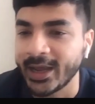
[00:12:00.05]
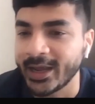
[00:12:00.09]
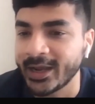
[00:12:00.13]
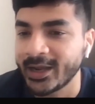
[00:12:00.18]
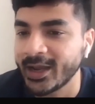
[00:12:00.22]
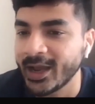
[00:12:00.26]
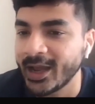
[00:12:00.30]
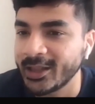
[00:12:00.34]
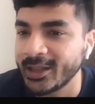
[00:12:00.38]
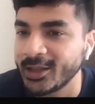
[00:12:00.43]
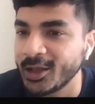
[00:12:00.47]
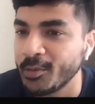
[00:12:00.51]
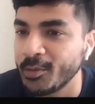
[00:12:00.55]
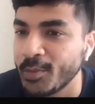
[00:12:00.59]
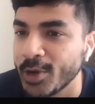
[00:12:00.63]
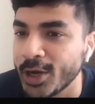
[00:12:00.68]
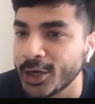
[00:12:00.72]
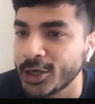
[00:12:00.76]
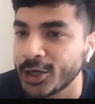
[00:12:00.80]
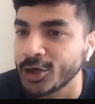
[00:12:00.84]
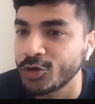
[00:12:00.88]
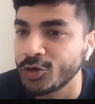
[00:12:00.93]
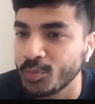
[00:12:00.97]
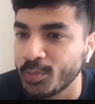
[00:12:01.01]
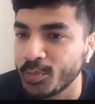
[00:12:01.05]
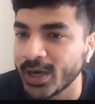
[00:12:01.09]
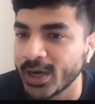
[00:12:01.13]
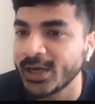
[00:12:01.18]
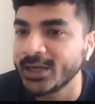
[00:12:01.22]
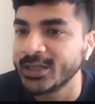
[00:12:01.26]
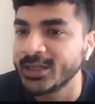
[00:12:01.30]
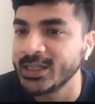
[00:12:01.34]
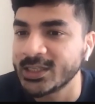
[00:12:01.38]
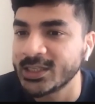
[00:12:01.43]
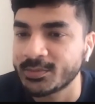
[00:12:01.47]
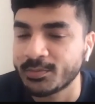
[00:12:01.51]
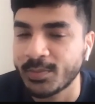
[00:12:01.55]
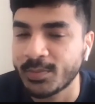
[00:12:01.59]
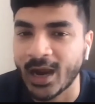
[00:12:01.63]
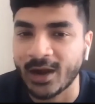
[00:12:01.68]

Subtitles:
Like, and the ability to build these